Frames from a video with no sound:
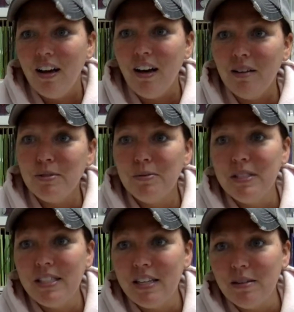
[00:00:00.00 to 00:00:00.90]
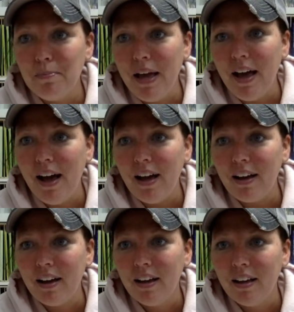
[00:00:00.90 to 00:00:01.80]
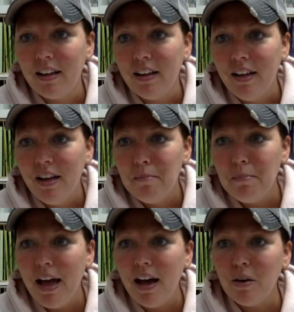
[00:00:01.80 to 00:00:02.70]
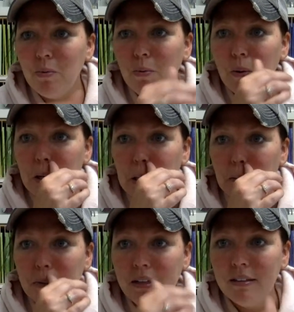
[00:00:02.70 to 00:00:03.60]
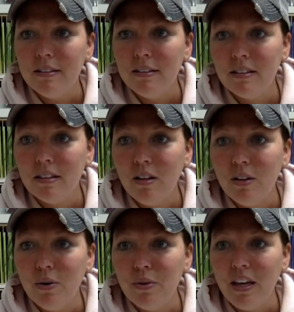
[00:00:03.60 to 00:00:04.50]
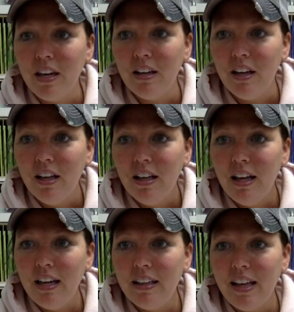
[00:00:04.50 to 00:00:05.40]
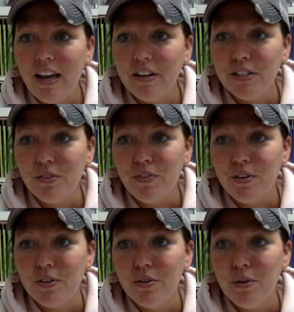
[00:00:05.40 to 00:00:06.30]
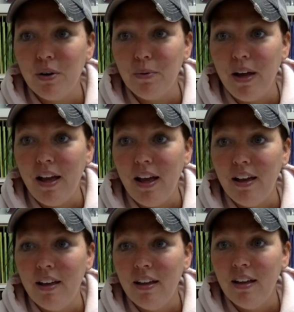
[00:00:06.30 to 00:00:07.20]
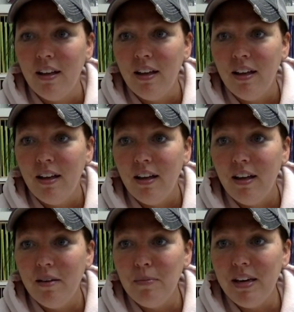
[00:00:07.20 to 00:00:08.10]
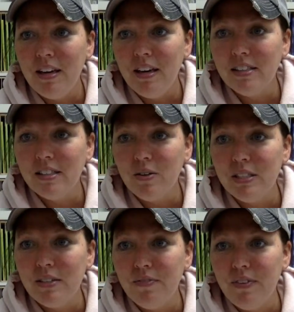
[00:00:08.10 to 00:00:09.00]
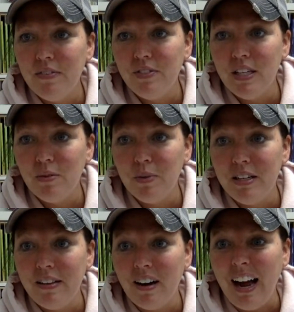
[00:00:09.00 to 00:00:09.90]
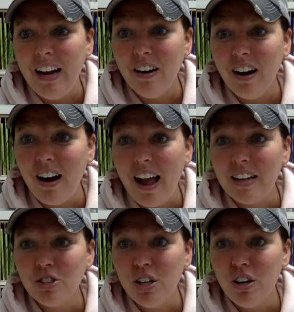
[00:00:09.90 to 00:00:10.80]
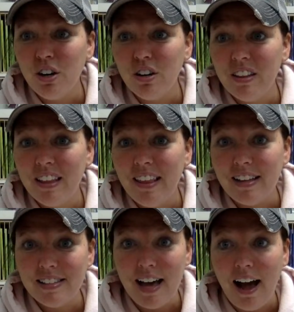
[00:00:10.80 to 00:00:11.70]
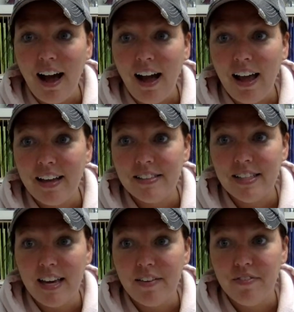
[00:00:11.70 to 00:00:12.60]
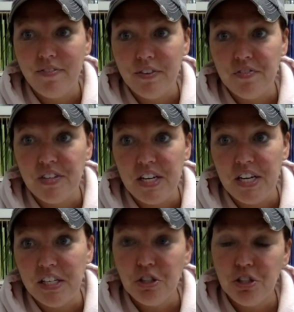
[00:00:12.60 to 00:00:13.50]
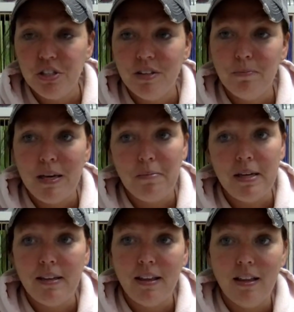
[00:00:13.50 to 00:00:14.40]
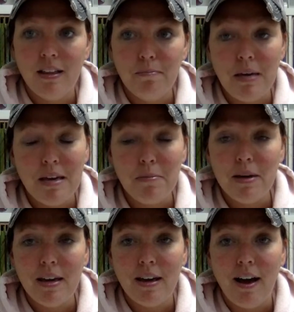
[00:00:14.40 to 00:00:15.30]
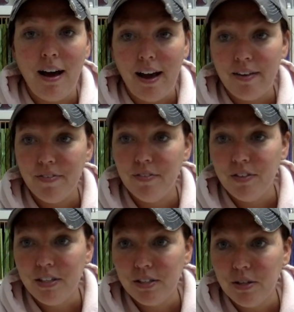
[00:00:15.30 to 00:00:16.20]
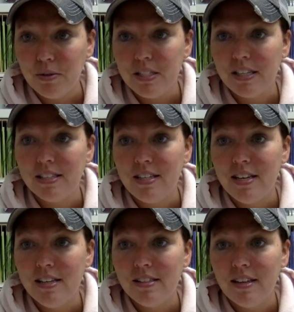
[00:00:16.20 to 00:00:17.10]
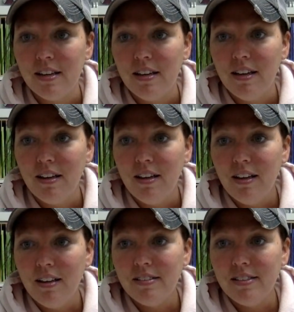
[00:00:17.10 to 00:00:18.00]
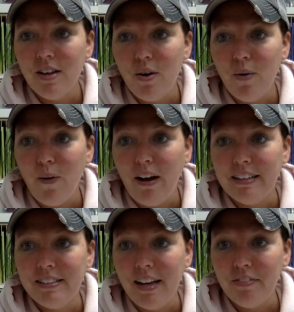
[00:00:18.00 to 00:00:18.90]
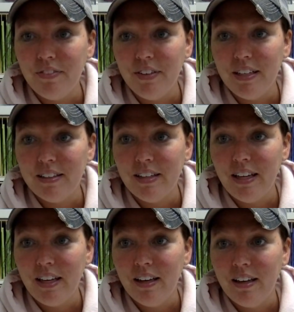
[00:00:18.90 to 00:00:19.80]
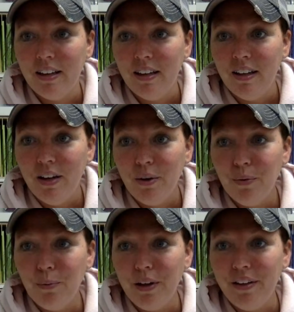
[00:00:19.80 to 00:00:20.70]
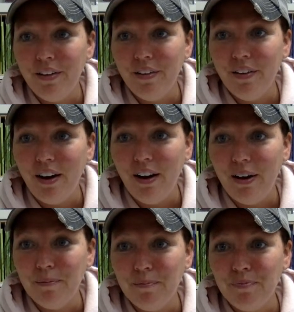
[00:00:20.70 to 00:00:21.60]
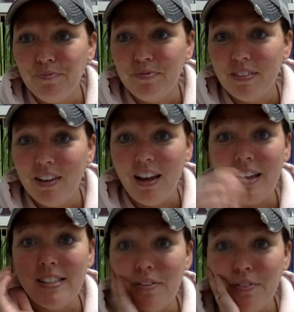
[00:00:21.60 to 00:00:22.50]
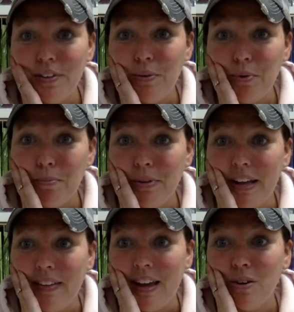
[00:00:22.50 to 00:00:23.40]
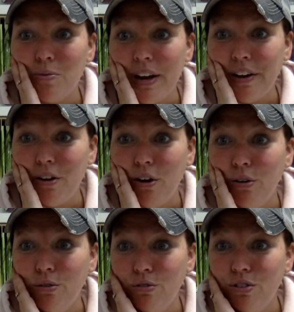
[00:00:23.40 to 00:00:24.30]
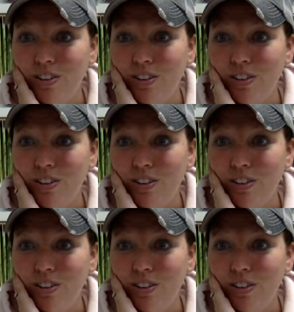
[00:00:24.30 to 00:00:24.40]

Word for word: Um, somebody said to pack, pack warm clothing and layers for Norway. It may get as low as 50 and windy there. I heard, I actually heard that that's the high is like 50-ish, maybe maybe high 50s, low 60s. So I definitely will um, I definitely will plan it and a raincoat.